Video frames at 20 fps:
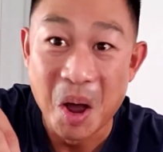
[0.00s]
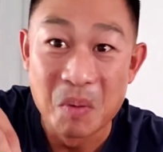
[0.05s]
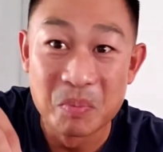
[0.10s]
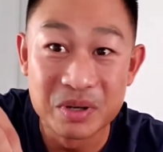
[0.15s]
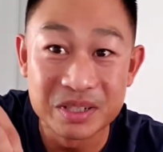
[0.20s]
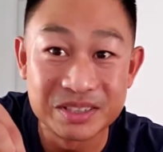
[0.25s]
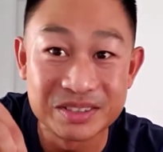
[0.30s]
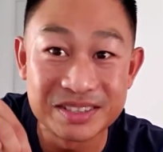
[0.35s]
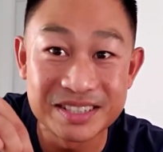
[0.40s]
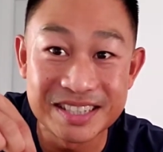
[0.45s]

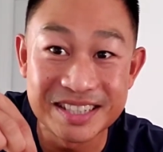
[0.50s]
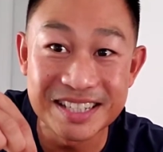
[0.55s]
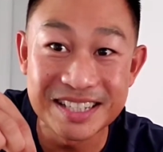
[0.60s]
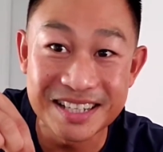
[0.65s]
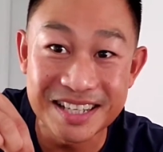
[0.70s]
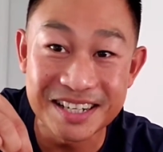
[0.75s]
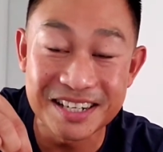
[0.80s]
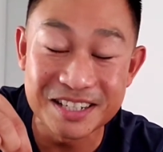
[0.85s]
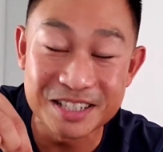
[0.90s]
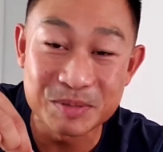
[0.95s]
But you'll see
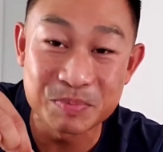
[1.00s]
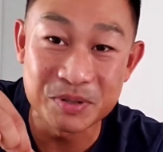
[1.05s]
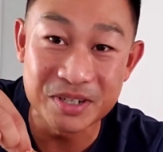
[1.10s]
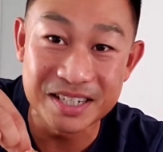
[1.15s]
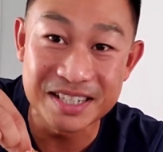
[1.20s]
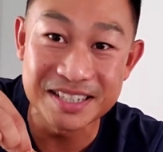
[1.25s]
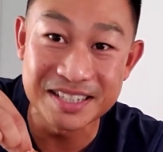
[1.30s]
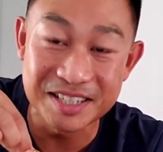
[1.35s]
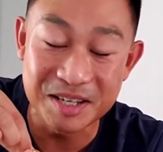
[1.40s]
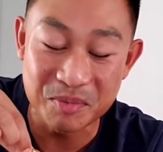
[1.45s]
that it's
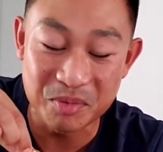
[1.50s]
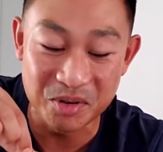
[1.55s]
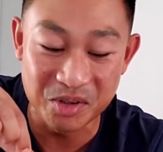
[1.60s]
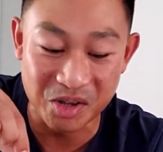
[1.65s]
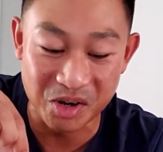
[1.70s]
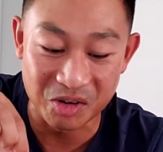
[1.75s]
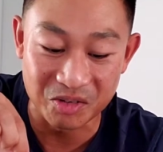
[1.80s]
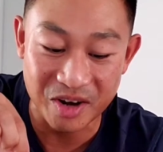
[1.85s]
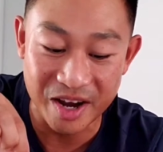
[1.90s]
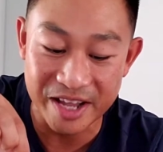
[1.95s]
pretty
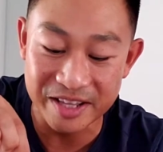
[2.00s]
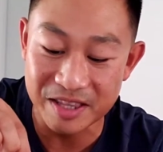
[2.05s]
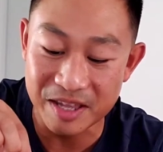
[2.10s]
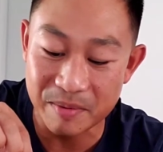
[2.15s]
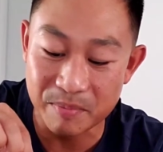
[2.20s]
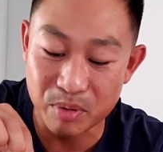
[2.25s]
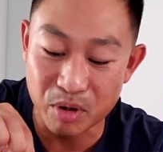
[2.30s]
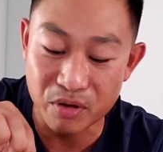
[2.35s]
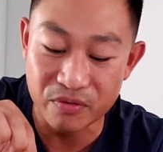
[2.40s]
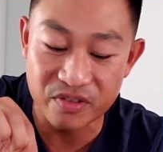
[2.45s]
similar, right? They
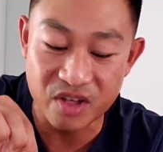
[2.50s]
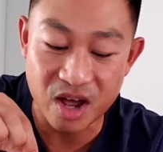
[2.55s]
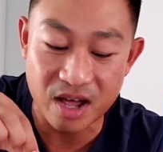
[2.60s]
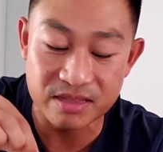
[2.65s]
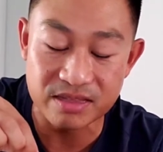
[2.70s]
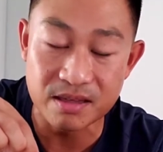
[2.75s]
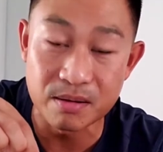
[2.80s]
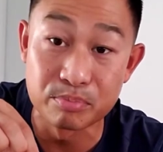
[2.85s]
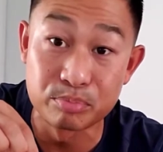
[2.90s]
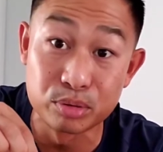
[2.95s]
both
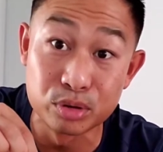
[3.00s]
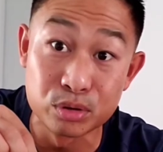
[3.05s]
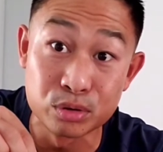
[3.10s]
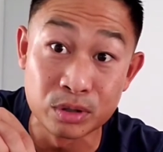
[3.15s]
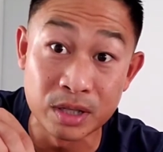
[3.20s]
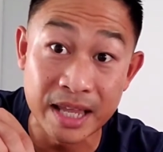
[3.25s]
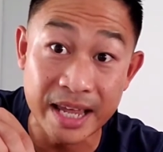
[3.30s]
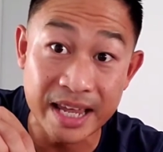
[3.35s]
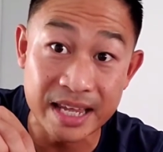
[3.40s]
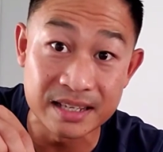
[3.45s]
got the
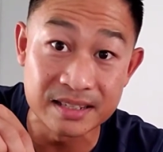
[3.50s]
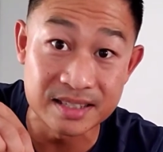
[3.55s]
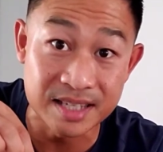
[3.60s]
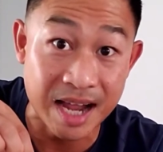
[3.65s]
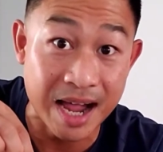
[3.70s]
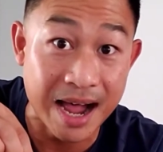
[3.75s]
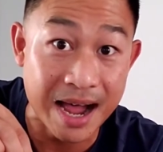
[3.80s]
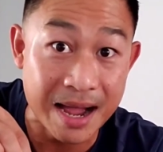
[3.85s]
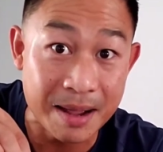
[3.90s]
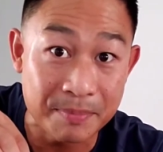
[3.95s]
brulee
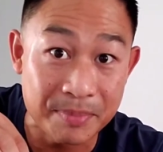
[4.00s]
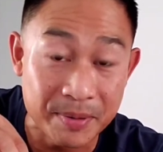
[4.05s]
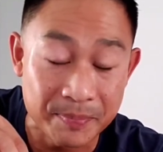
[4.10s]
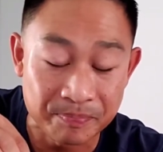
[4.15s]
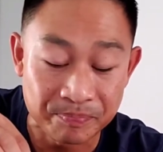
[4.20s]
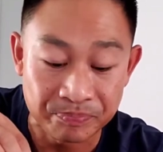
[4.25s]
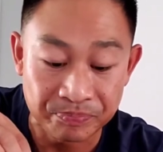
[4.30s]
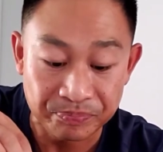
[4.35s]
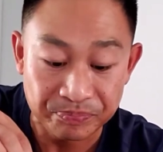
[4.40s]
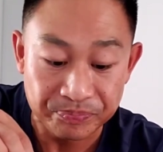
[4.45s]
top,
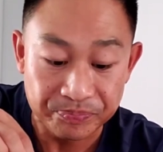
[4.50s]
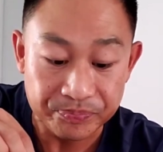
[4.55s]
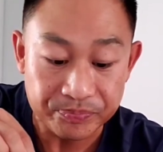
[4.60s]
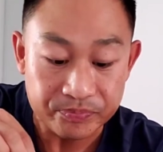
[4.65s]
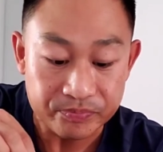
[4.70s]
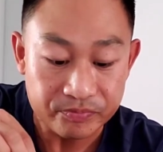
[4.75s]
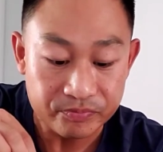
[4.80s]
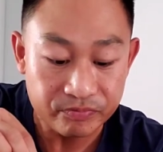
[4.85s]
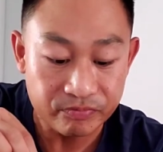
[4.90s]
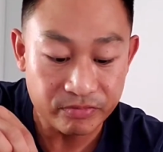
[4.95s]

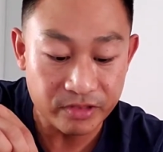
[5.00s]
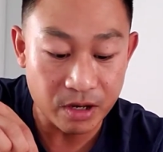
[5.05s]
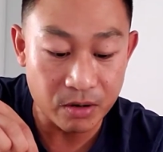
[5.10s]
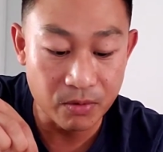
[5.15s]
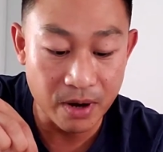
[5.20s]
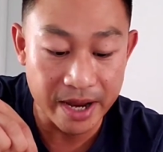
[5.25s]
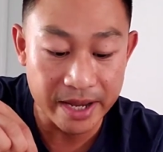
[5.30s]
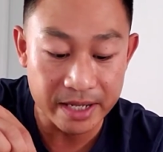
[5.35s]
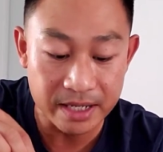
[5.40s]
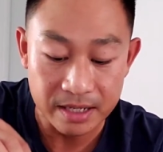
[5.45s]

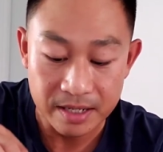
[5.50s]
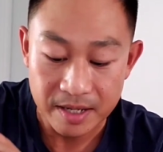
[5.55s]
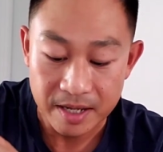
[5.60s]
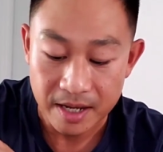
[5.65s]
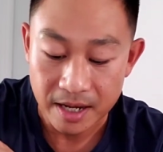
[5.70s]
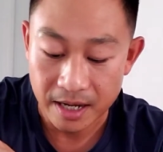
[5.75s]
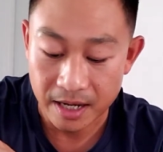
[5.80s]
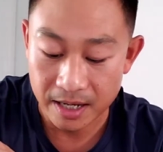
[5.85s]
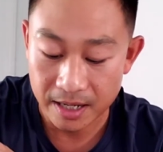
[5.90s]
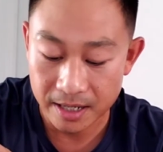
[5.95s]
right?
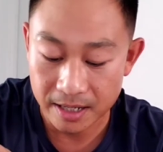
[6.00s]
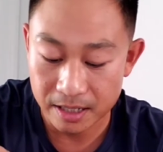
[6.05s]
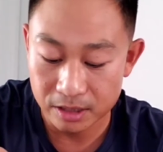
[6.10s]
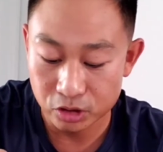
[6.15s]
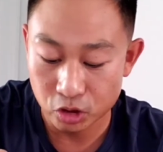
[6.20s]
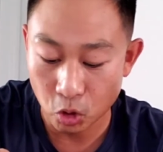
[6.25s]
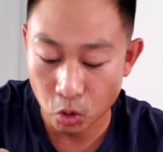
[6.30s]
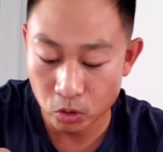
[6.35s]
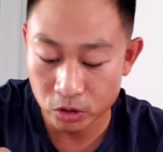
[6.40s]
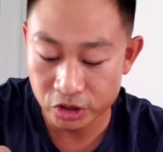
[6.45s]

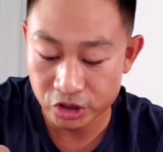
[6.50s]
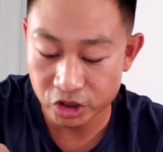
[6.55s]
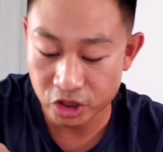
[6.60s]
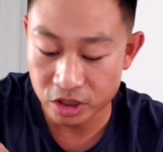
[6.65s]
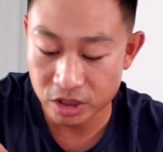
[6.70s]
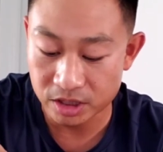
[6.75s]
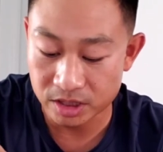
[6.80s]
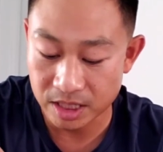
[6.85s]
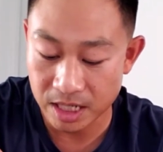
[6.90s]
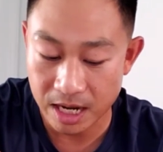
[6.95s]
Torched
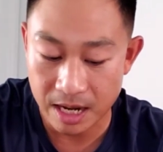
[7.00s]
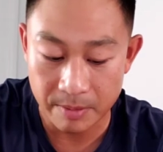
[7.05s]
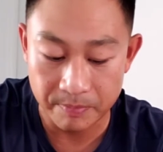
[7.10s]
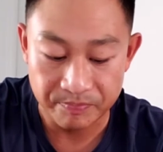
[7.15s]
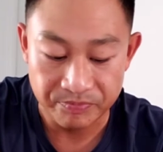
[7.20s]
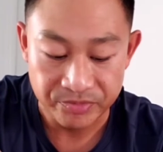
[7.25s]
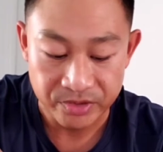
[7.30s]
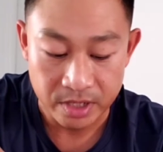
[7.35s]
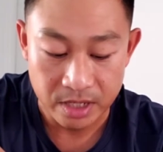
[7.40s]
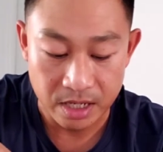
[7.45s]
on the
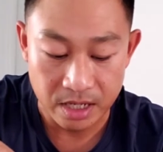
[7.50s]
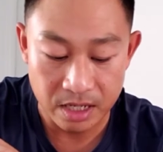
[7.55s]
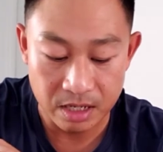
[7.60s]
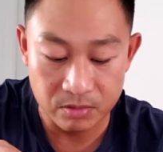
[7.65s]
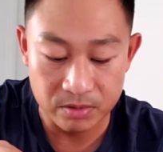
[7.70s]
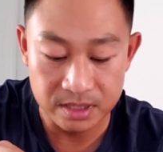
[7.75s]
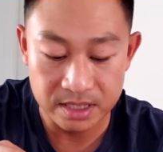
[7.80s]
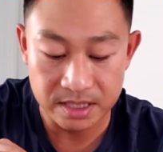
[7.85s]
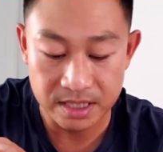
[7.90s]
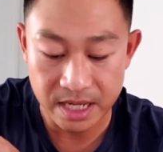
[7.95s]
top. And I
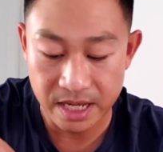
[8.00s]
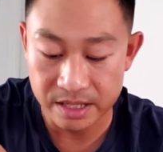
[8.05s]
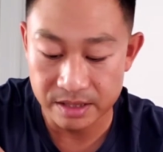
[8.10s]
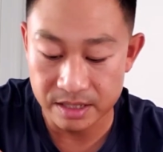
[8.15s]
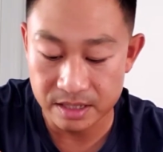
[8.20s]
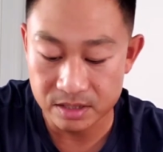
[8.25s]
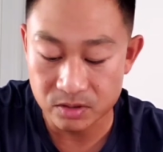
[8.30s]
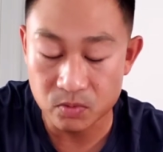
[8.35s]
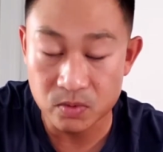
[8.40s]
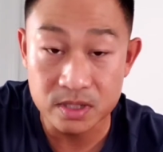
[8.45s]
would say
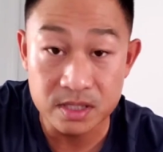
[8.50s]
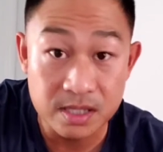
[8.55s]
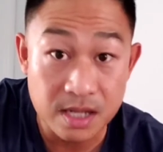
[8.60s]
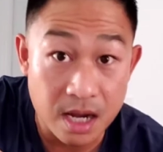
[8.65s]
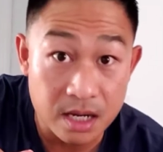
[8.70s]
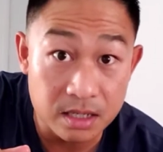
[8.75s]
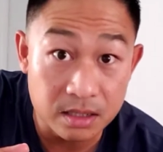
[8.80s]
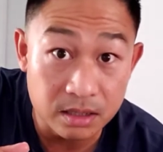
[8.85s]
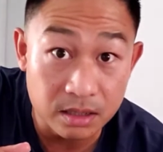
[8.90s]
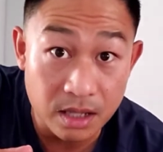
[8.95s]
this one's
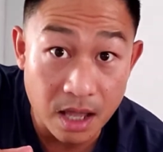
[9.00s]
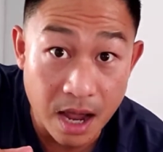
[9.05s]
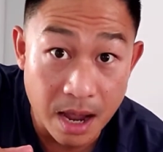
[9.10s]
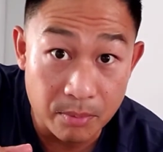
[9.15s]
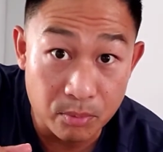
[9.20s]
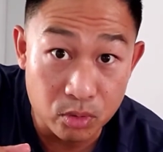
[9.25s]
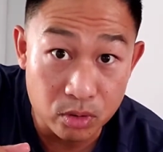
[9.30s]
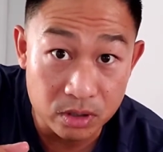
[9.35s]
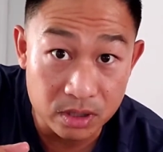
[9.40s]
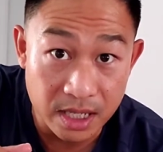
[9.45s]
got a lot
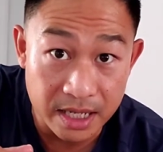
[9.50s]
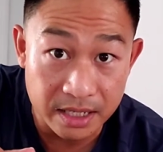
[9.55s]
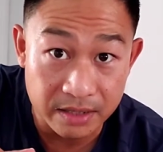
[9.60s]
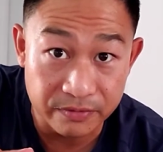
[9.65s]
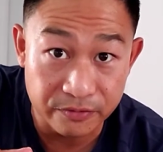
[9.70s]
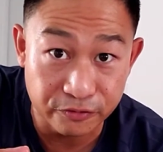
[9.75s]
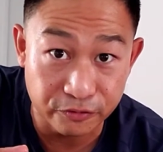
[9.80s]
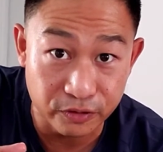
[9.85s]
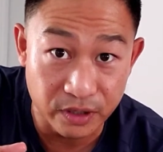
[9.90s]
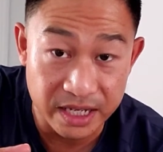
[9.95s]
more like
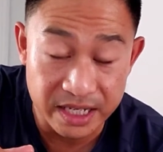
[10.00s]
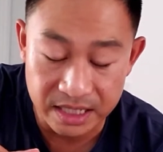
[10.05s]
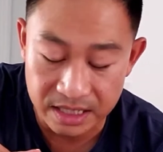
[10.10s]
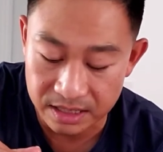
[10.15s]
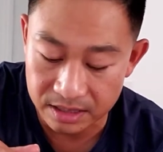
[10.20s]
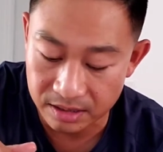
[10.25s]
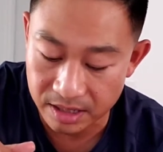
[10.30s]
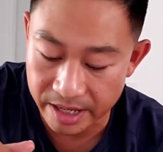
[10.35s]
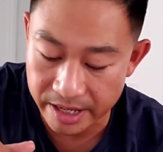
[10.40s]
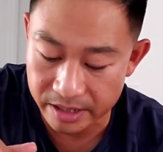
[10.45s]

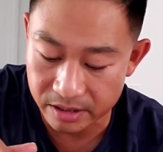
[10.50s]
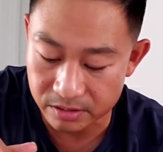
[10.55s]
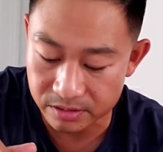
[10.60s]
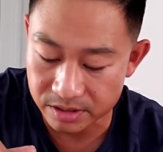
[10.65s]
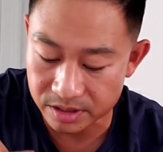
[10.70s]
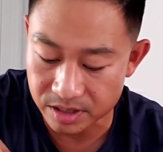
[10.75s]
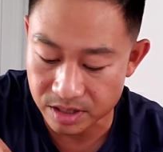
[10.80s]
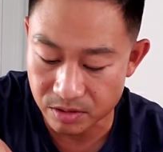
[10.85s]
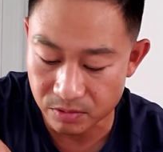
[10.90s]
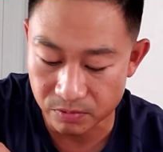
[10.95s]
flaky
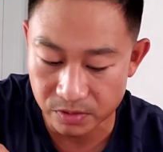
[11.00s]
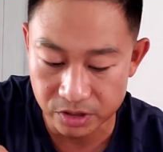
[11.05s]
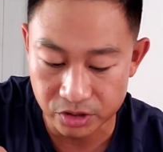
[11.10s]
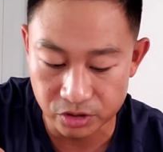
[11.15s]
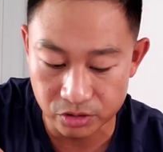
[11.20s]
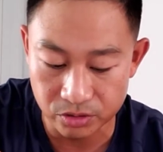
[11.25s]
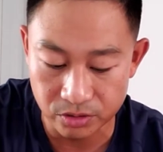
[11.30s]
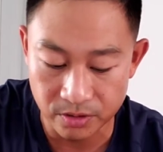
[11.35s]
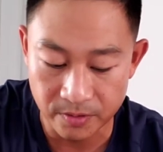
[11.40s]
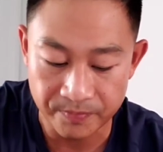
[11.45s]
layers, the
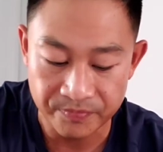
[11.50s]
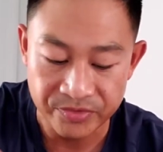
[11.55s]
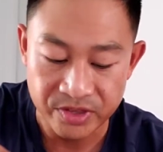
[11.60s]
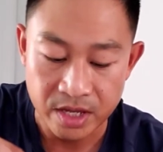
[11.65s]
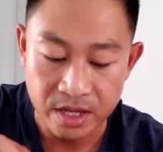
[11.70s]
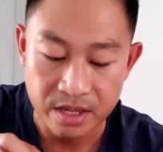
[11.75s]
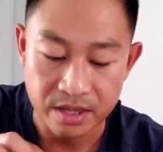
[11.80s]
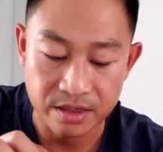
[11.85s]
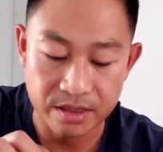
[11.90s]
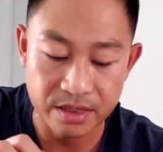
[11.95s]
original,
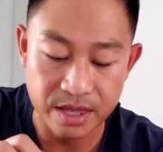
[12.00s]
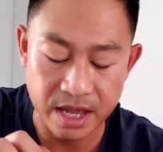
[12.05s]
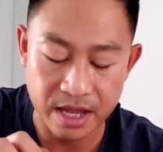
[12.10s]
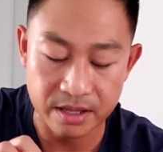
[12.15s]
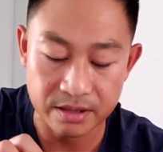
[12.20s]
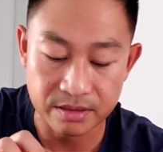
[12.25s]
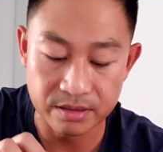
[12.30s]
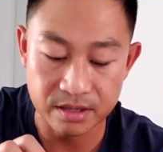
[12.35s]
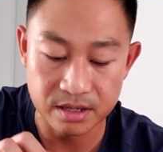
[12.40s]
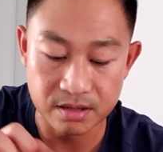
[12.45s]

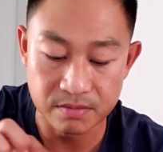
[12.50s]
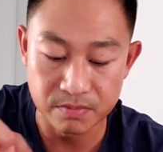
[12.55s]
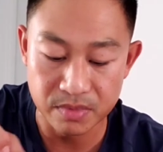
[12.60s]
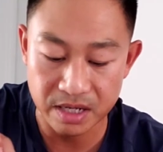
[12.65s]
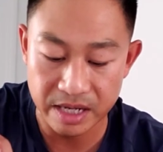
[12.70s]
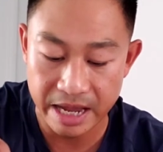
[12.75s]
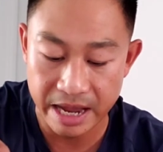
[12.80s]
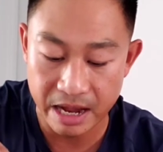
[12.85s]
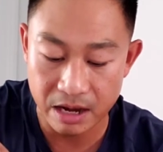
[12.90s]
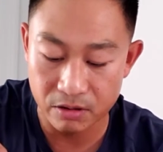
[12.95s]
than the
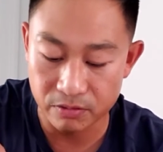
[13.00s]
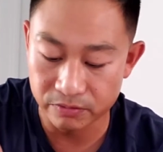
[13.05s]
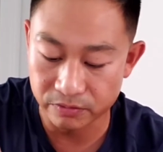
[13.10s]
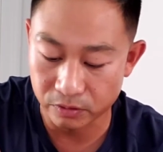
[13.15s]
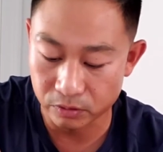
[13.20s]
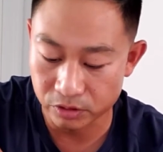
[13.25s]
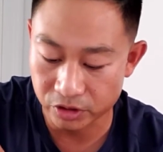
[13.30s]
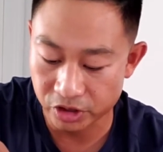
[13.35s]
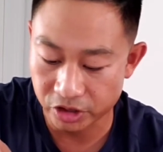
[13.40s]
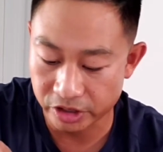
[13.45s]
Macau
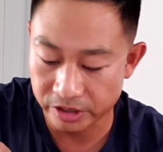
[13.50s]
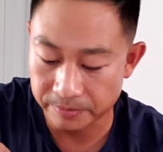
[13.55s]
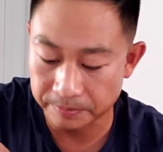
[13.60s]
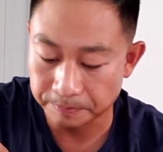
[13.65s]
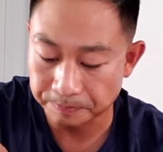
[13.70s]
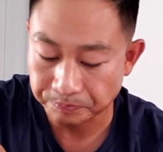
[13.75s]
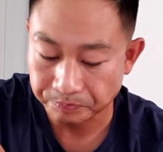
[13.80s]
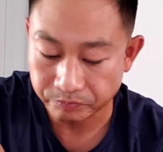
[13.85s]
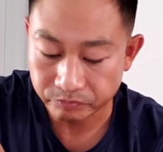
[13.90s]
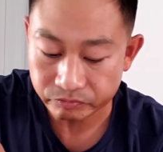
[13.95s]
version.